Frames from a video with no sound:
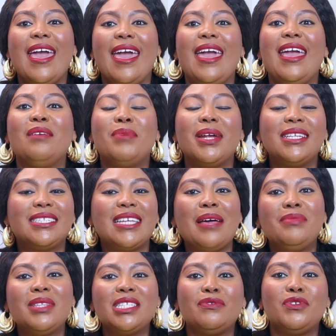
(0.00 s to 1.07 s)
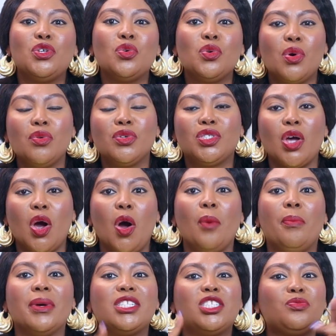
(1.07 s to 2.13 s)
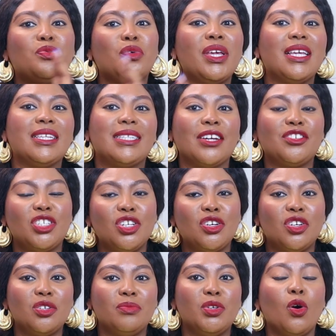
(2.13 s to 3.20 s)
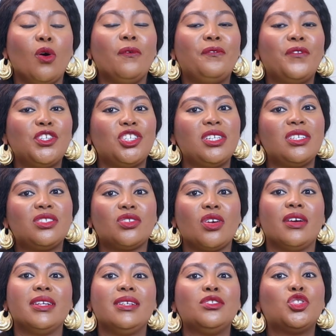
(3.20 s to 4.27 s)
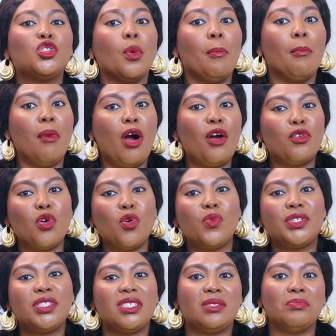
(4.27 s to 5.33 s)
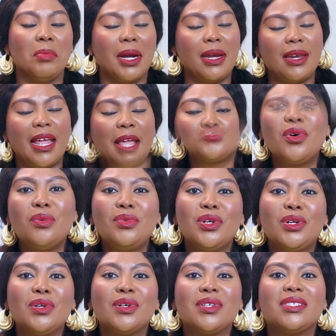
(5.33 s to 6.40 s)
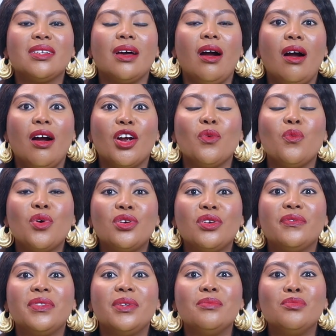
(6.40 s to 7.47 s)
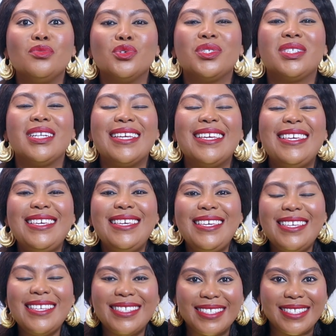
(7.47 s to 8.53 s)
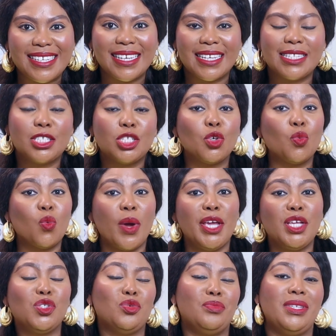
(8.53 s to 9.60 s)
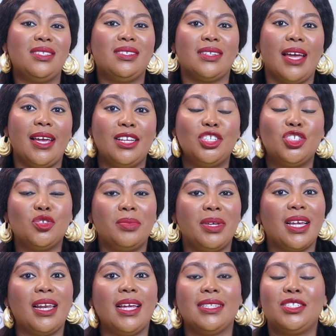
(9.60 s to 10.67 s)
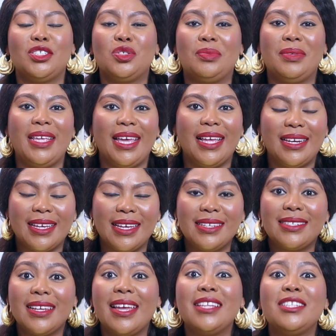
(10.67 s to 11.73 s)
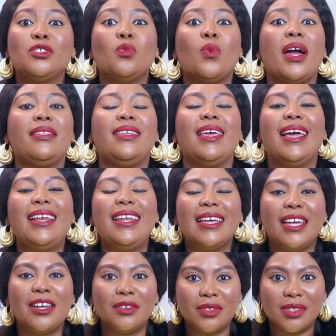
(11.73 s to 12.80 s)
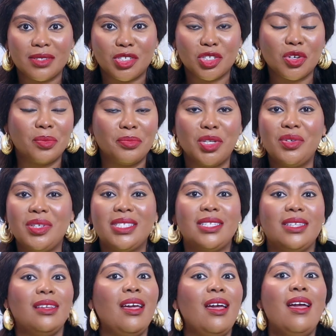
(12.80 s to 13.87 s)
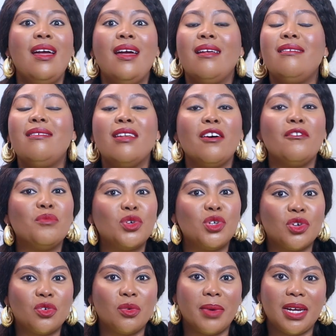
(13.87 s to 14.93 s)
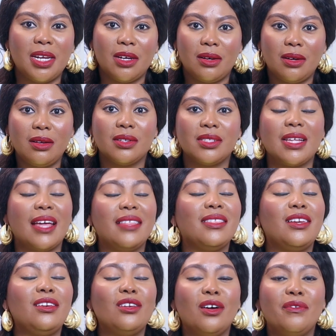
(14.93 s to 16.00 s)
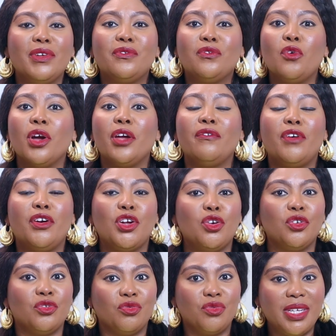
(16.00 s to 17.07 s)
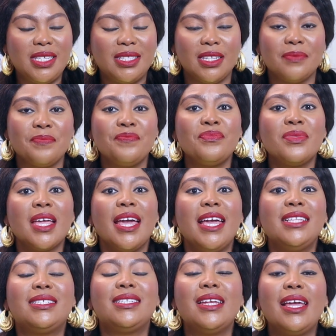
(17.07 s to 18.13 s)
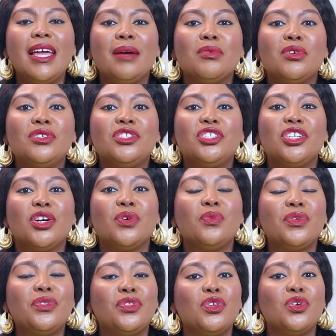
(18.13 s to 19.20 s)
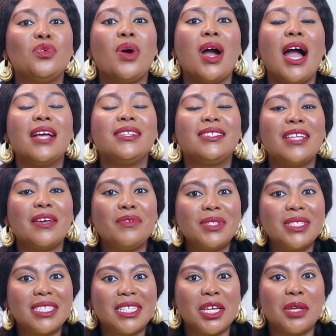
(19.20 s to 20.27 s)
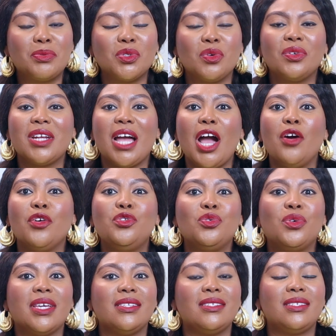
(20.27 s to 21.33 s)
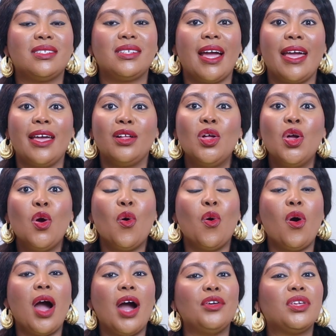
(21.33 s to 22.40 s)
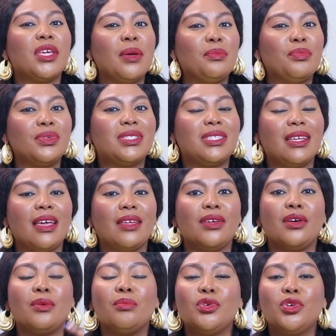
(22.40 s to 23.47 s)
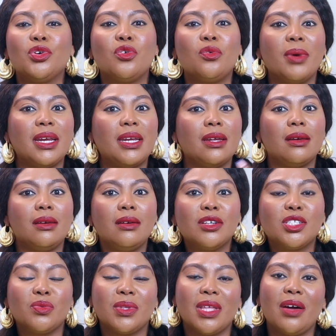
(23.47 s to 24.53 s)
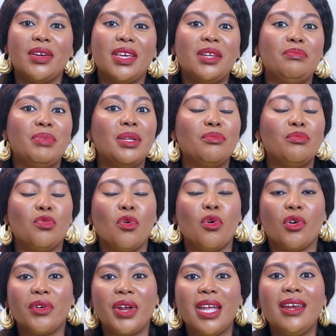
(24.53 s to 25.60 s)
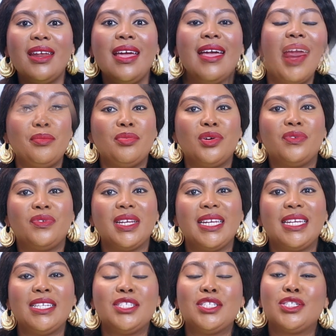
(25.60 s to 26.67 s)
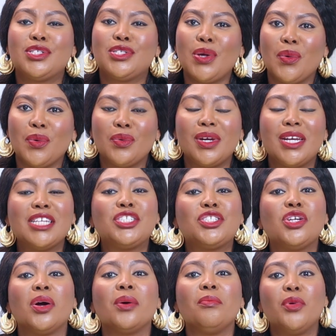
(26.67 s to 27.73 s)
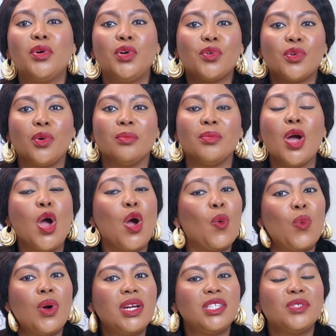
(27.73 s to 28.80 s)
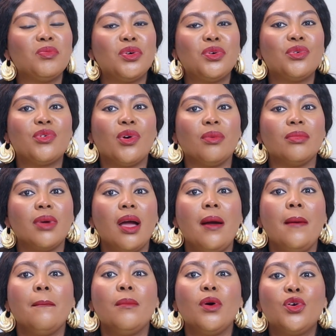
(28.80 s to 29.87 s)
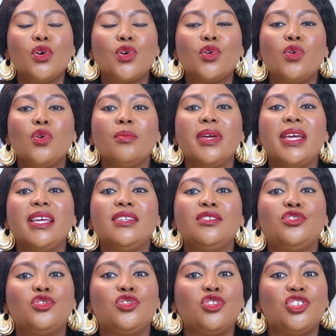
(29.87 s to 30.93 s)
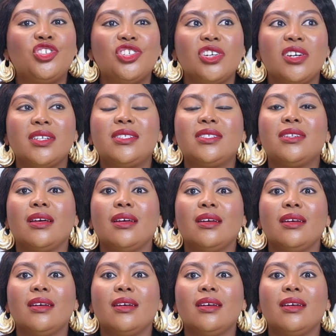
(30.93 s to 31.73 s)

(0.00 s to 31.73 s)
And by the time this video goes up, spring is actually going to be officially starting tomorrow, which is Monday. Monochrome looks are one of the most easiest way to be stylish, to be classy, to be elegant, hence why the elegant community love monochromatic looks, and they love it for a very good reason. And today I'm going to share with you 7 tips on how you can style or how you can put together monochromatic looks without it being boring. All right, my beautiful ladies, so let's talk monochrome. What is monochrome? Monochrome is just